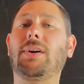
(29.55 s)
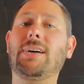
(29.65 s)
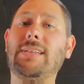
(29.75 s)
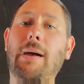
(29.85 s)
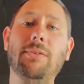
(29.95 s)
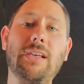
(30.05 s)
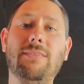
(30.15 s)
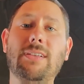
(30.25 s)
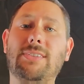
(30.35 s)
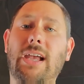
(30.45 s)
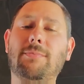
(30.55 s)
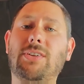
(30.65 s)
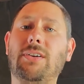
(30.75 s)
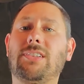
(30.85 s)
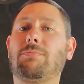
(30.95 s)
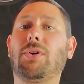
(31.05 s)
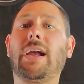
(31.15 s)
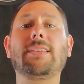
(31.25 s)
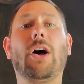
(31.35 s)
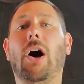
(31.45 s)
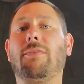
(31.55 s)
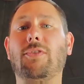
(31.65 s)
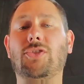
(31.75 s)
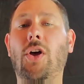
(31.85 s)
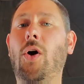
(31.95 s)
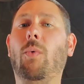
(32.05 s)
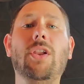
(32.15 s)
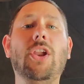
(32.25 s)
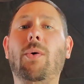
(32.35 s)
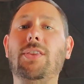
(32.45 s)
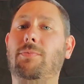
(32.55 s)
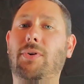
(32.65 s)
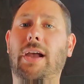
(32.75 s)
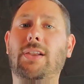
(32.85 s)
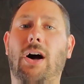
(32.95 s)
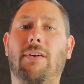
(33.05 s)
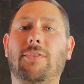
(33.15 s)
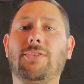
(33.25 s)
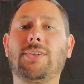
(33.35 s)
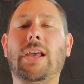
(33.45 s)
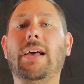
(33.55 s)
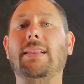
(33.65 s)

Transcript: because I believe that Samsung is a brand that offers what no other brand offers,